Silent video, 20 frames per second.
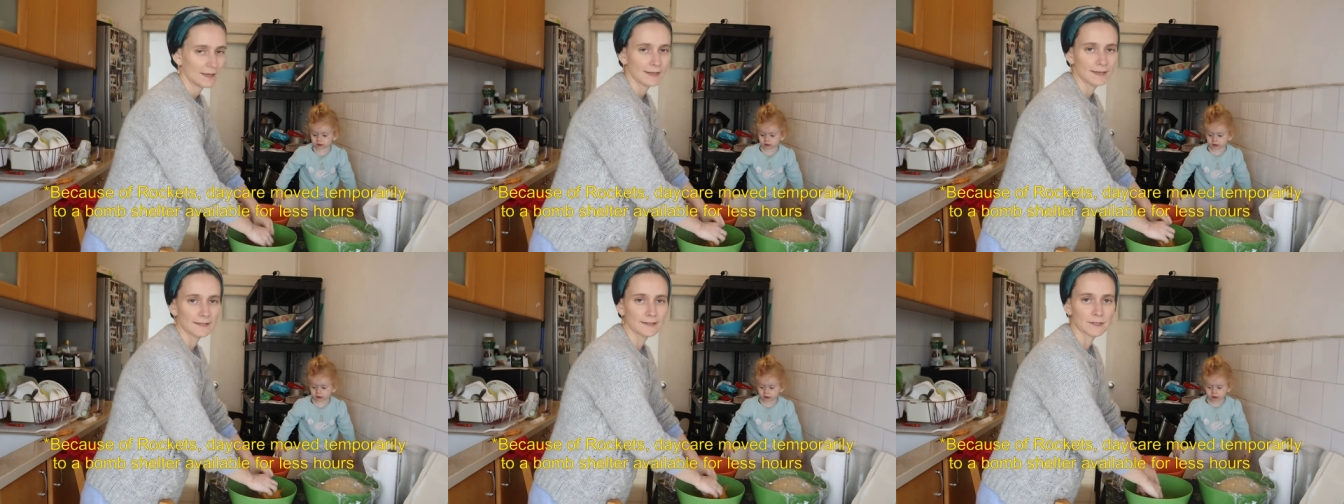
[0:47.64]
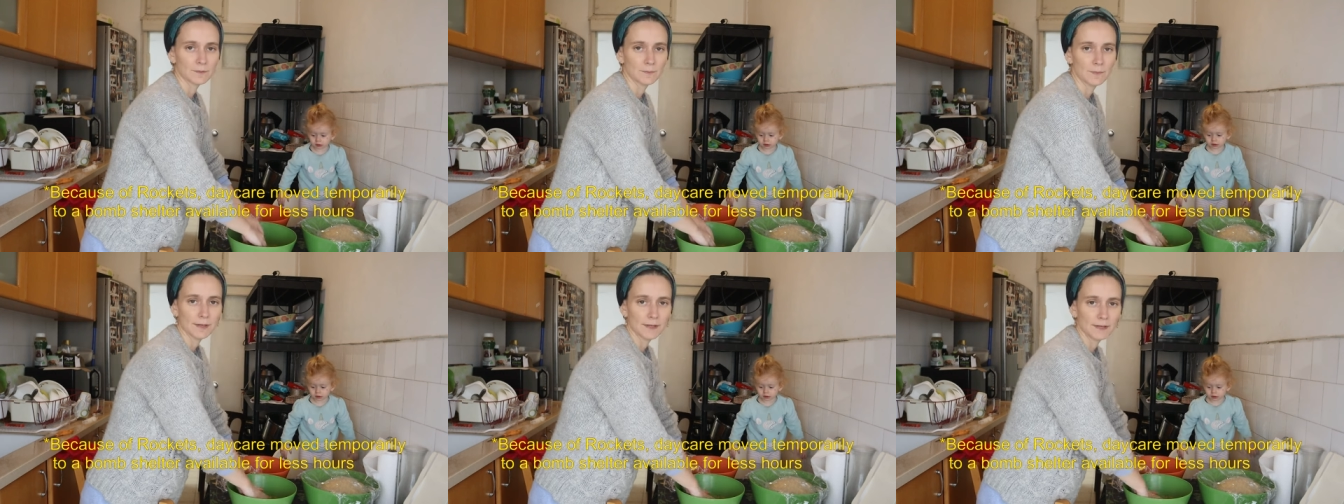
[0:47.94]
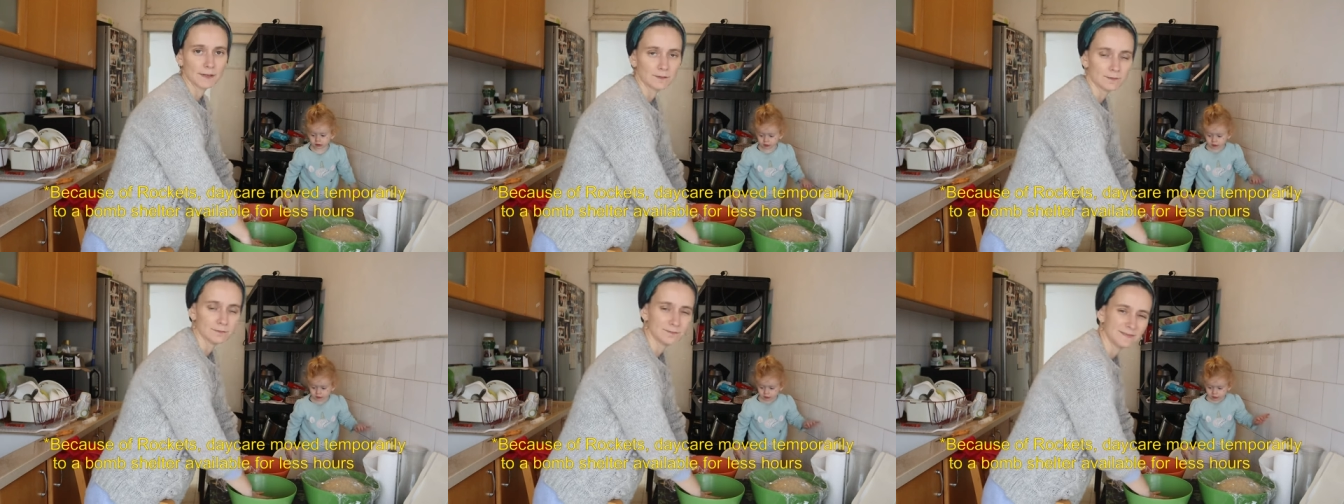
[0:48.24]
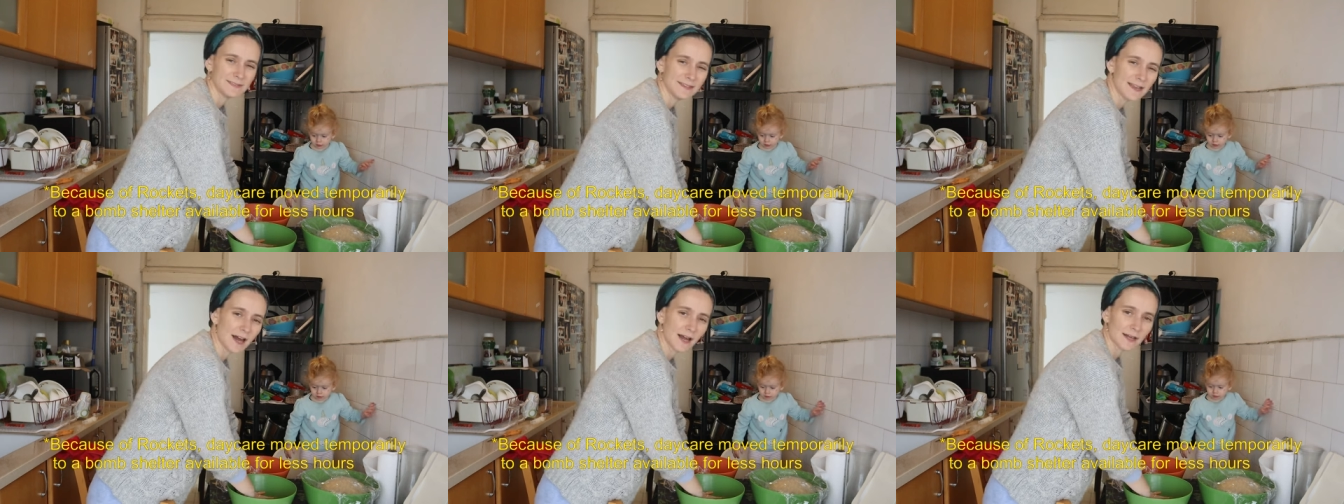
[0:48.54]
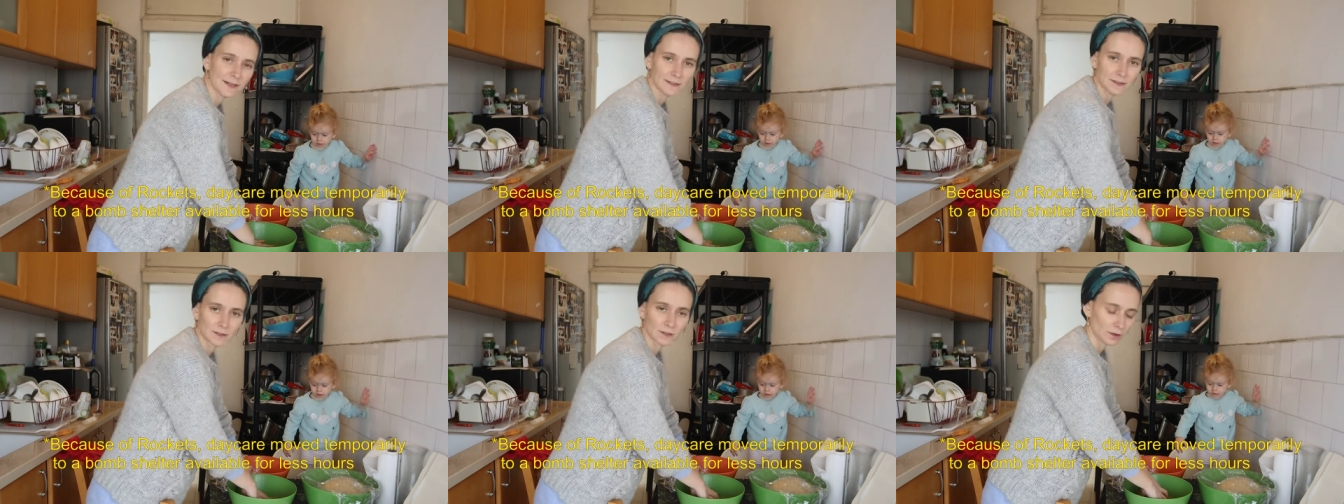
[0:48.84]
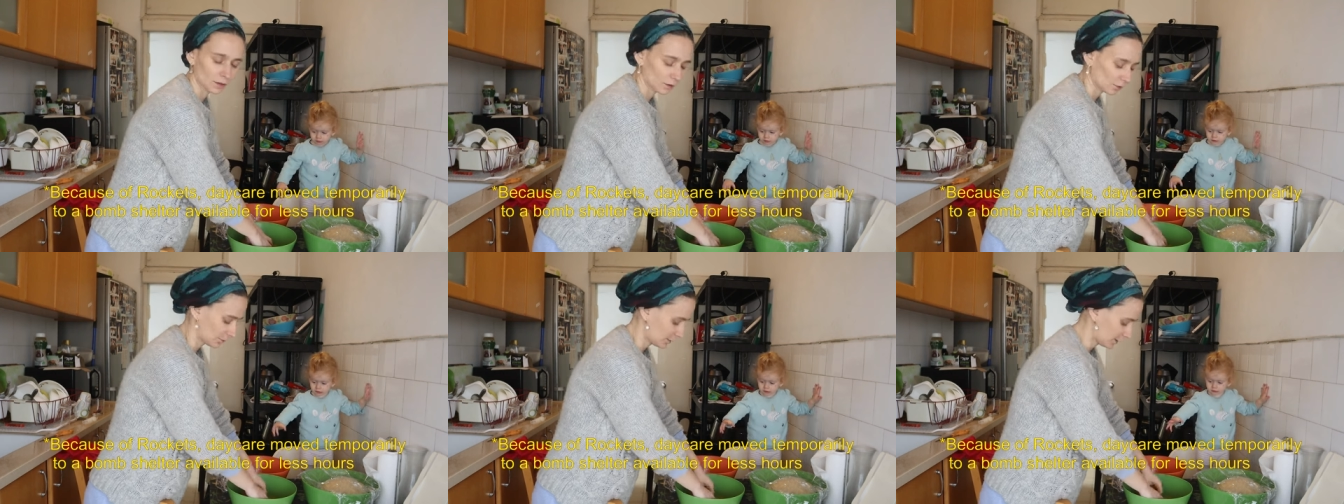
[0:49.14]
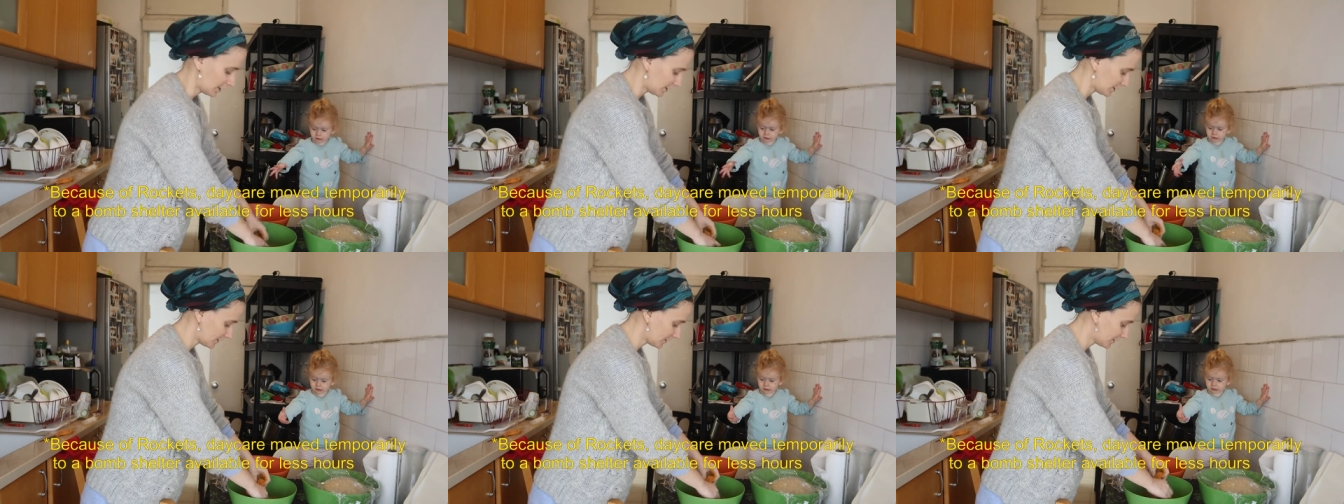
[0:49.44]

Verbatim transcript: it's been 9 to 3.